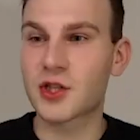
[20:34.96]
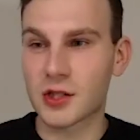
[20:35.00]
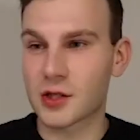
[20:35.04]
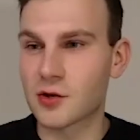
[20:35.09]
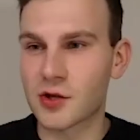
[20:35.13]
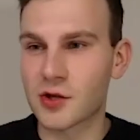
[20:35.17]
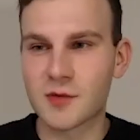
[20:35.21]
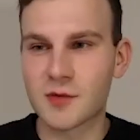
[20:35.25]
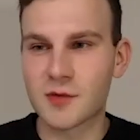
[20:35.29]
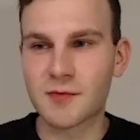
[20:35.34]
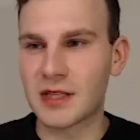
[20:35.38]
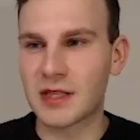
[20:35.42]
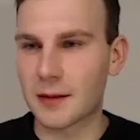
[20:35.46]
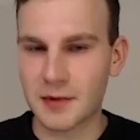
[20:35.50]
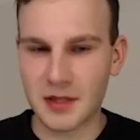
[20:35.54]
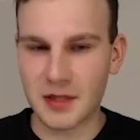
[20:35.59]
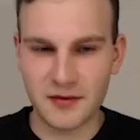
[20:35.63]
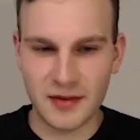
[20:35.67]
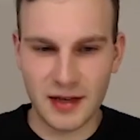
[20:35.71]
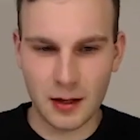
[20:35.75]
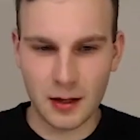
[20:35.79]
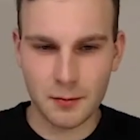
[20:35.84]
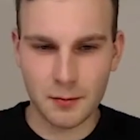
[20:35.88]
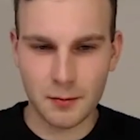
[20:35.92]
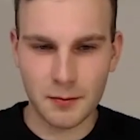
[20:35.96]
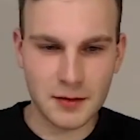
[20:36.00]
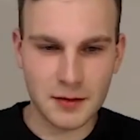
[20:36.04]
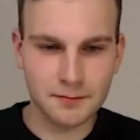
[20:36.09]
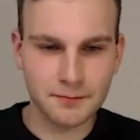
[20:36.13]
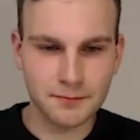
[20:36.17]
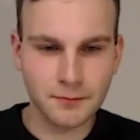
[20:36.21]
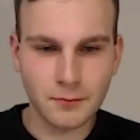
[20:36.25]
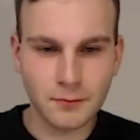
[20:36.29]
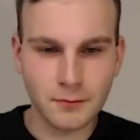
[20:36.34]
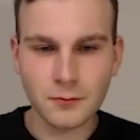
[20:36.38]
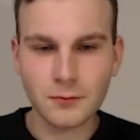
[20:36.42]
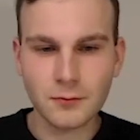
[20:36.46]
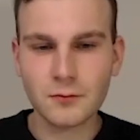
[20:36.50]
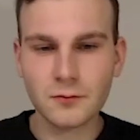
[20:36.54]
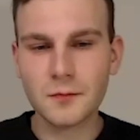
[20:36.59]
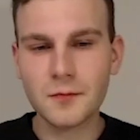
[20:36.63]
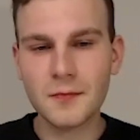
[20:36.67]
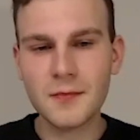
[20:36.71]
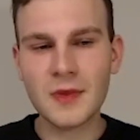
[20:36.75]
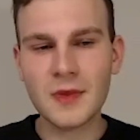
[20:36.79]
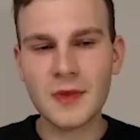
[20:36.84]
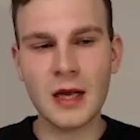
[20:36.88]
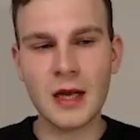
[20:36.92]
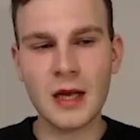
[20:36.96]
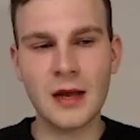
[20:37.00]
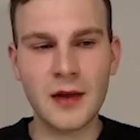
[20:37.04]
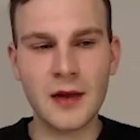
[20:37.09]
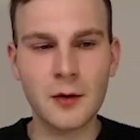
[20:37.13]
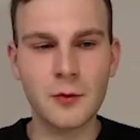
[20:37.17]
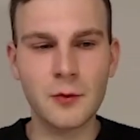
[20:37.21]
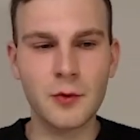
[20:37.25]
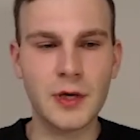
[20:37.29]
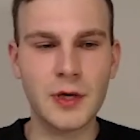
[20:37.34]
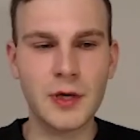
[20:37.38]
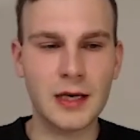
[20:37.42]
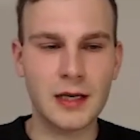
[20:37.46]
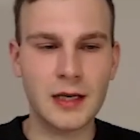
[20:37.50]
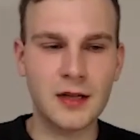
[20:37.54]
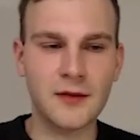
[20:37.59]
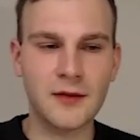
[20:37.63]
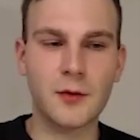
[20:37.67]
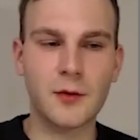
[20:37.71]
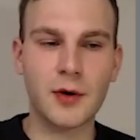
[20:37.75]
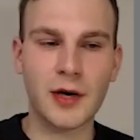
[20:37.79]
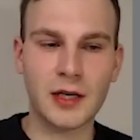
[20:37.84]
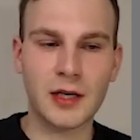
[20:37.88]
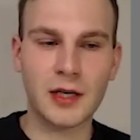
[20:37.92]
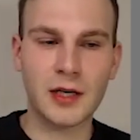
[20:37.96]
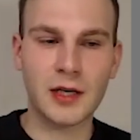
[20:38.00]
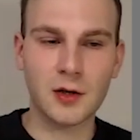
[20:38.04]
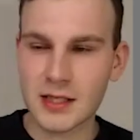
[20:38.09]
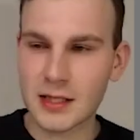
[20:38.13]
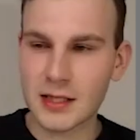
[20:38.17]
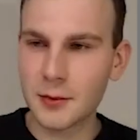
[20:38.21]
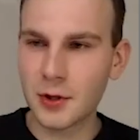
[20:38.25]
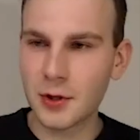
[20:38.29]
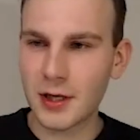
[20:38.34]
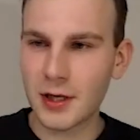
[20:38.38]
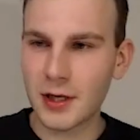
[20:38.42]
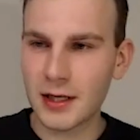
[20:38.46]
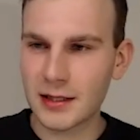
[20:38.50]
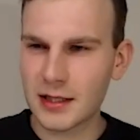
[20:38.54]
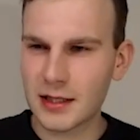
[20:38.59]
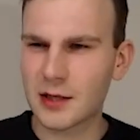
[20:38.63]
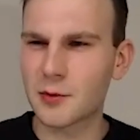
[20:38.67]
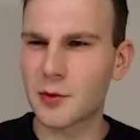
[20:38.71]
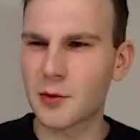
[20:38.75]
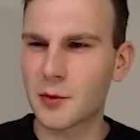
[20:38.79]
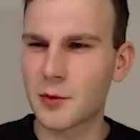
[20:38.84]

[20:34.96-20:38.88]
This is just to speed up development. And then we can either run it on a simulator,